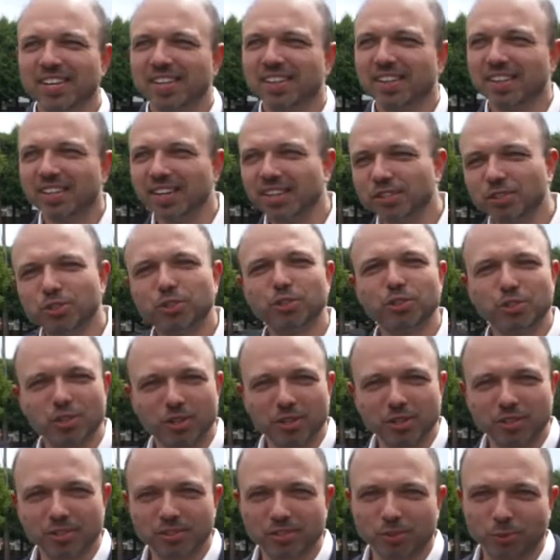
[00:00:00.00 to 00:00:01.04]
Let's
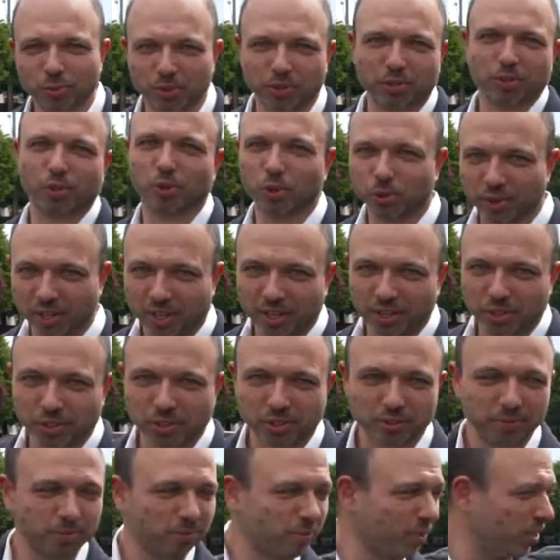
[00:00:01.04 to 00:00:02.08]
start with the
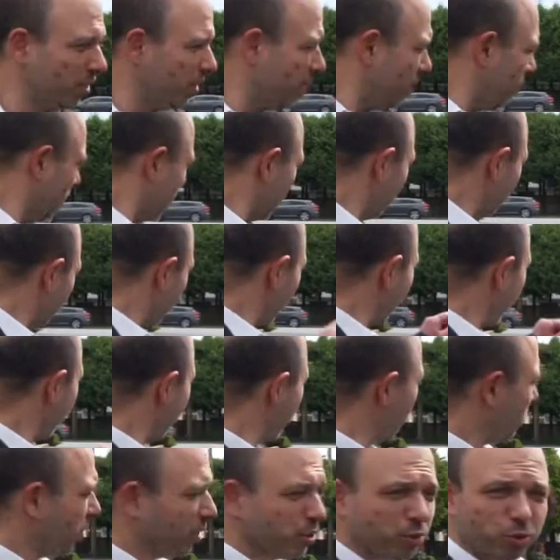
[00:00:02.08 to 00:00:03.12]
location.
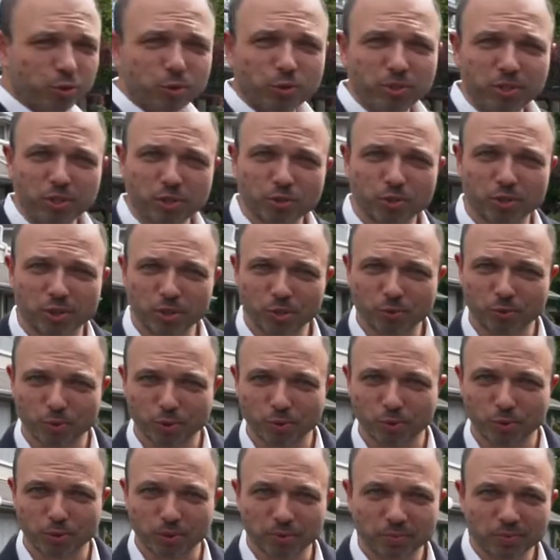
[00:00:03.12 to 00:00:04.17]
Behind me is Dewdney Trunk
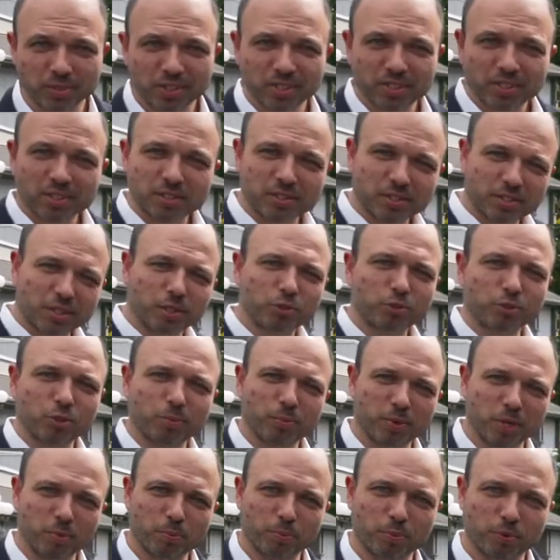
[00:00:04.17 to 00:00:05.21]
Road, Central
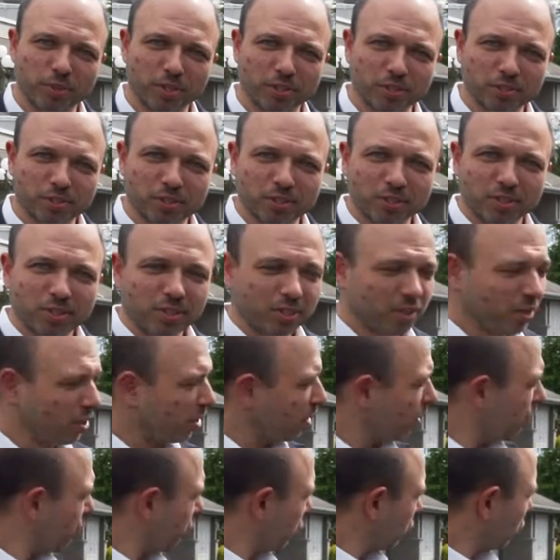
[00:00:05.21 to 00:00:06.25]
Maple Ridge.
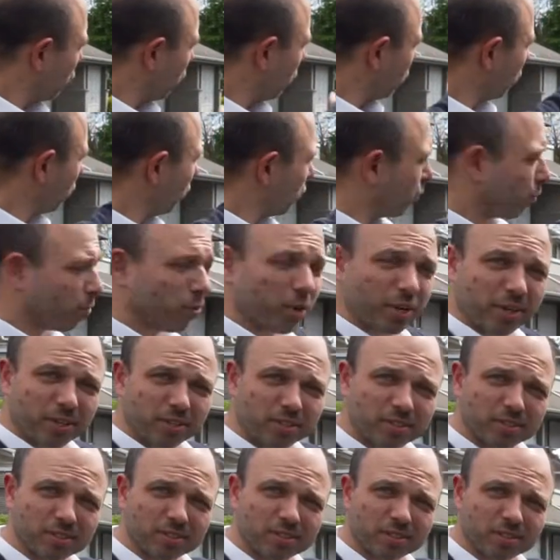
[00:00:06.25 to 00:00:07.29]
If you turn to the right,
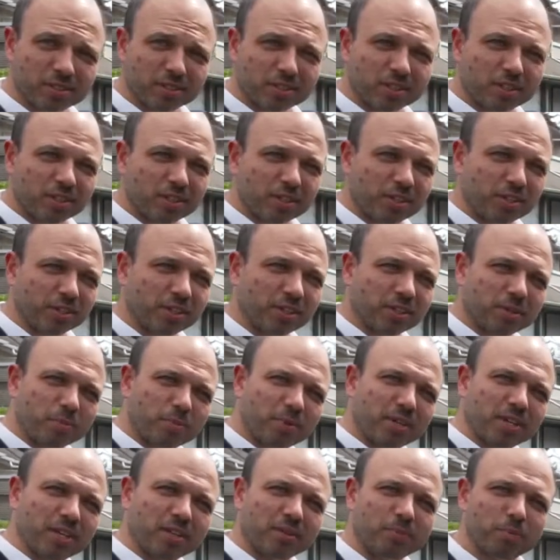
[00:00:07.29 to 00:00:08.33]
you're gonna
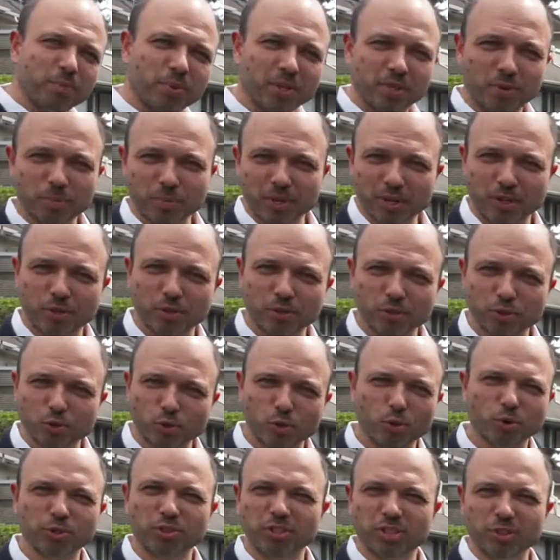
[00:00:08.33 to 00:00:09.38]
be in Pitt Meadows,
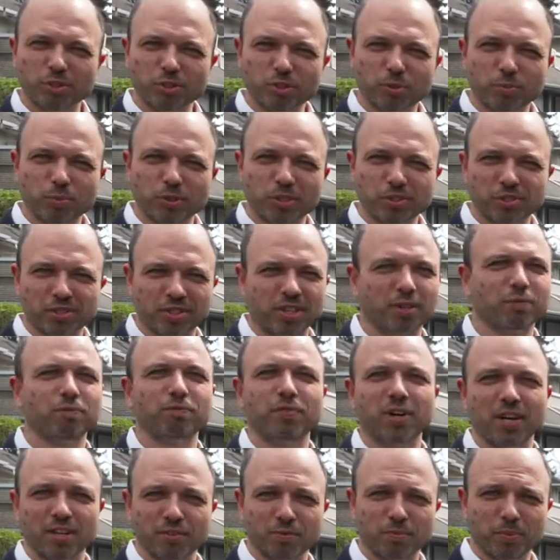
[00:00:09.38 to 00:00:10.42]
Golden Ears Bridge in like
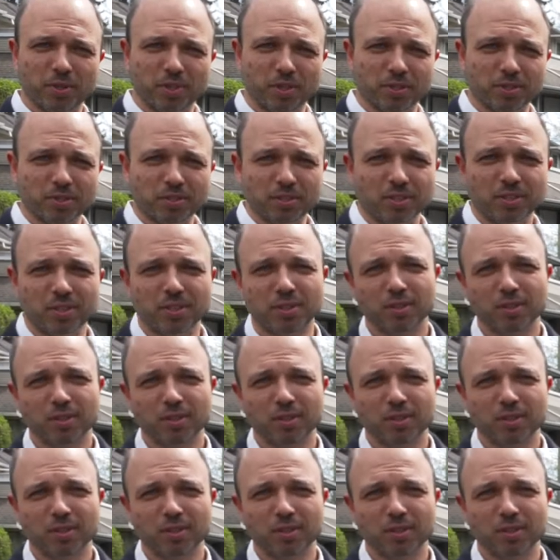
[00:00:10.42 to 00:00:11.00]
five minutes.